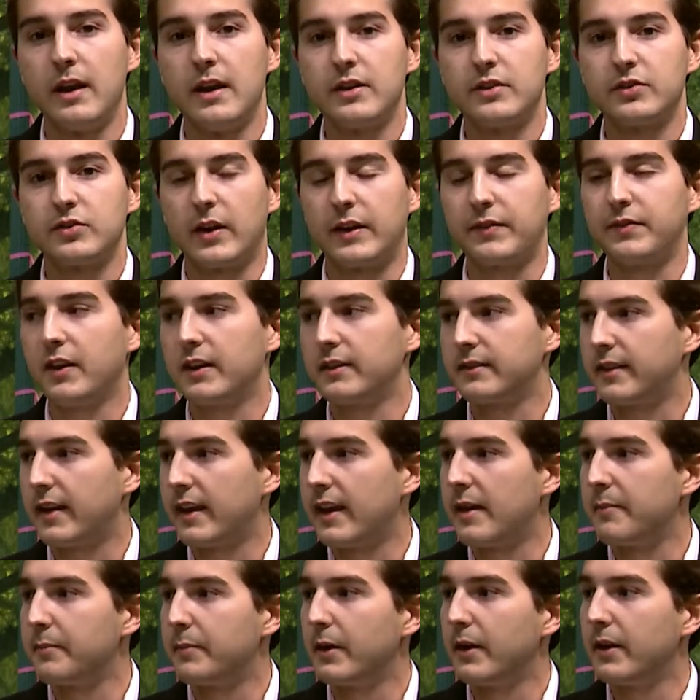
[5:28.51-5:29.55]
So I thought
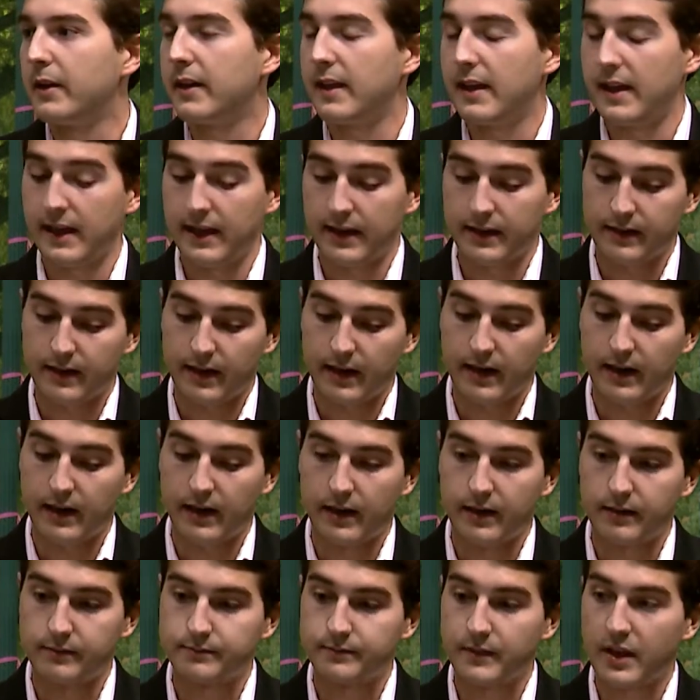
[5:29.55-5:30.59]
Tampa and
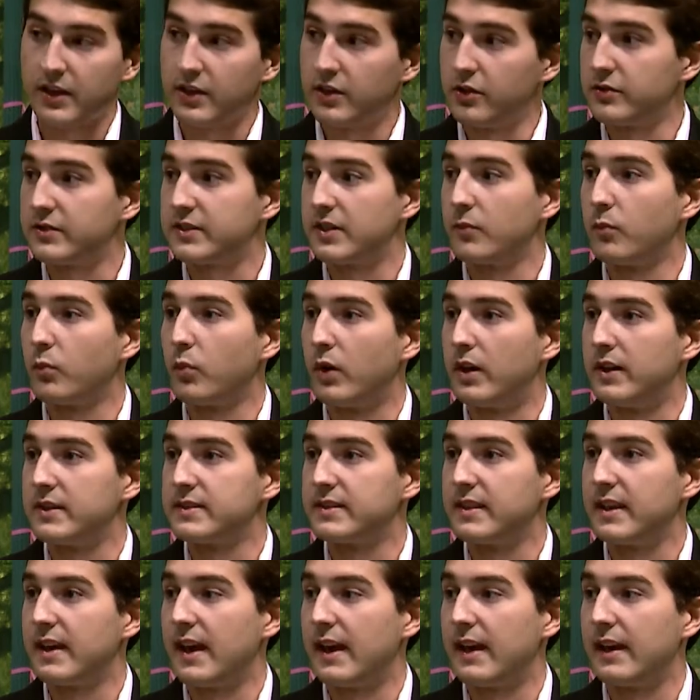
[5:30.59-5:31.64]
Houston was
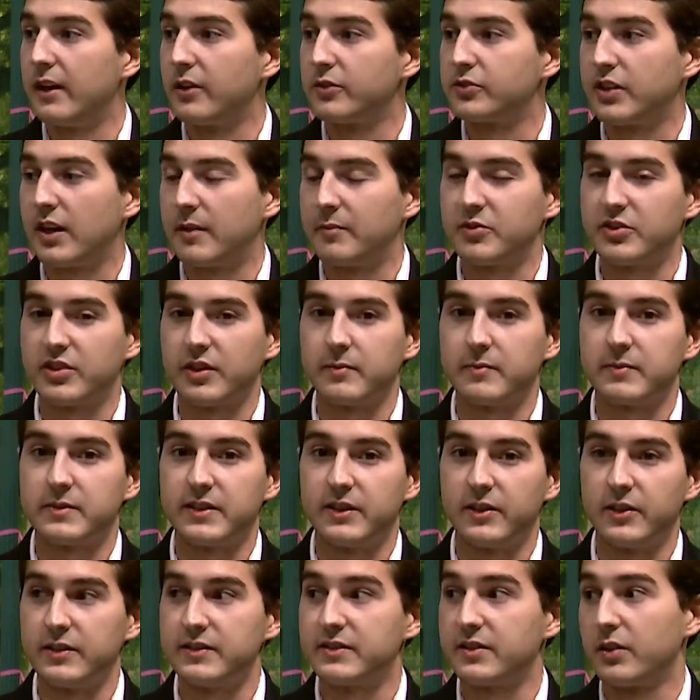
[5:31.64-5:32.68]
the AL championship
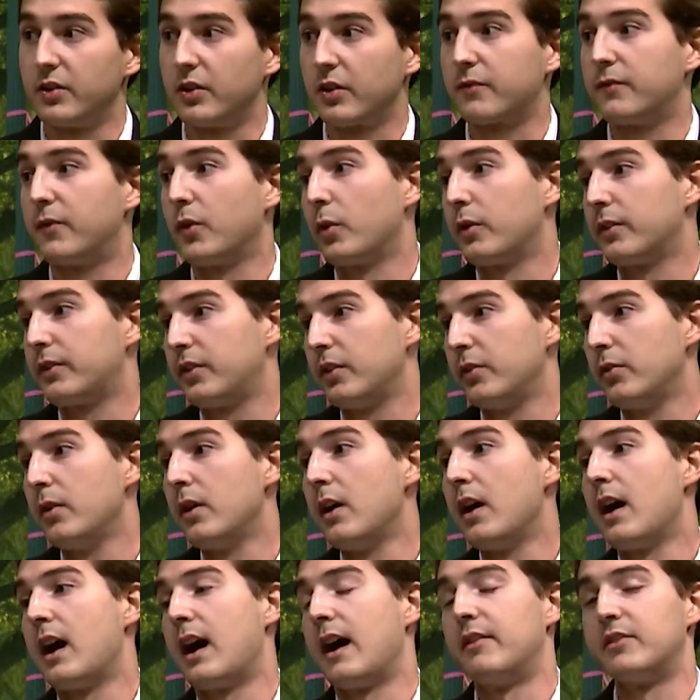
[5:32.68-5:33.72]
series to look forward to.
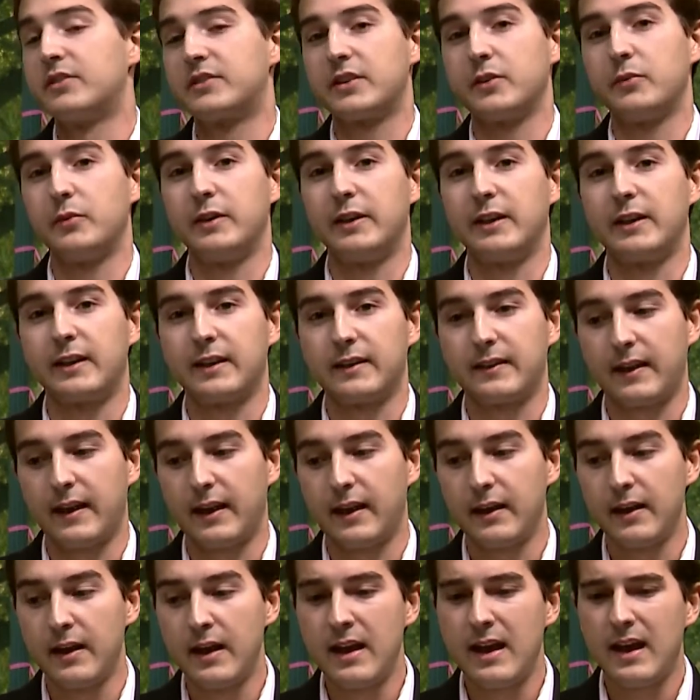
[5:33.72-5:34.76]
Obviously, we didn't get that.